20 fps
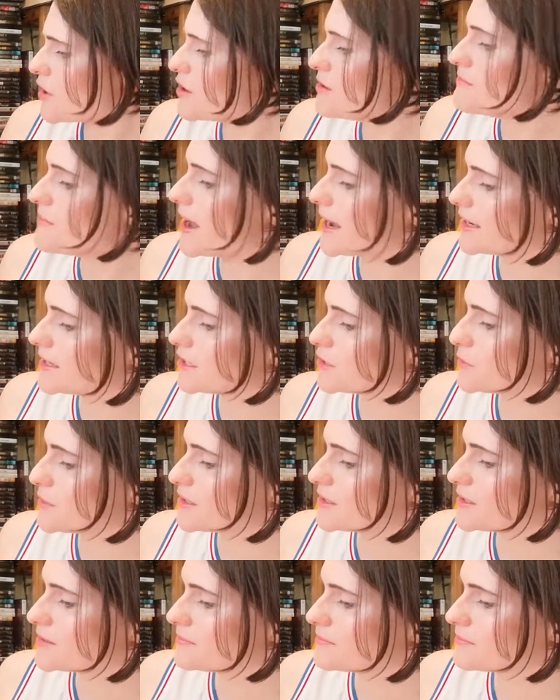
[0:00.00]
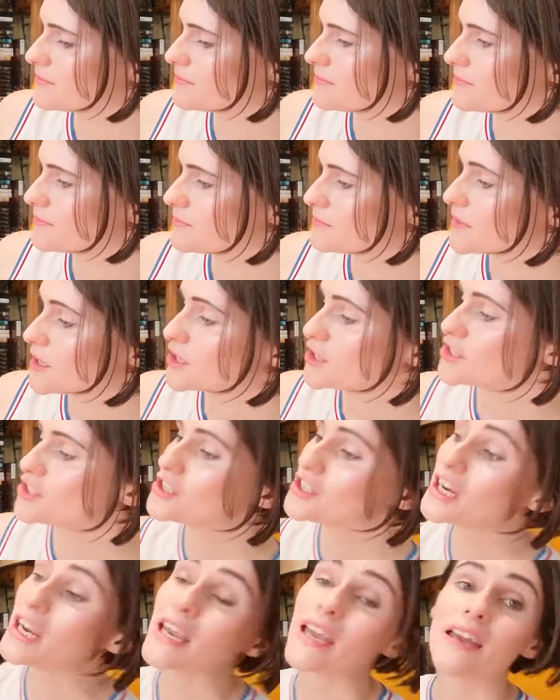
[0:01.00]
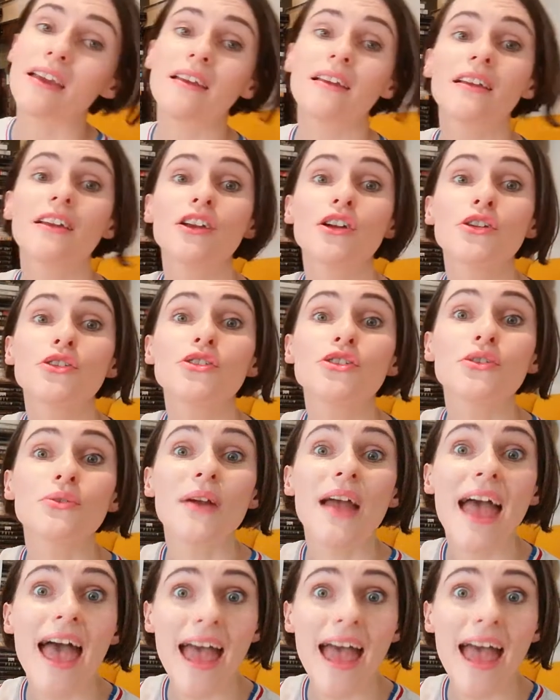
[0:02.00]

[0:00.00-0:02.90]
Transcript: her mind to it, she can do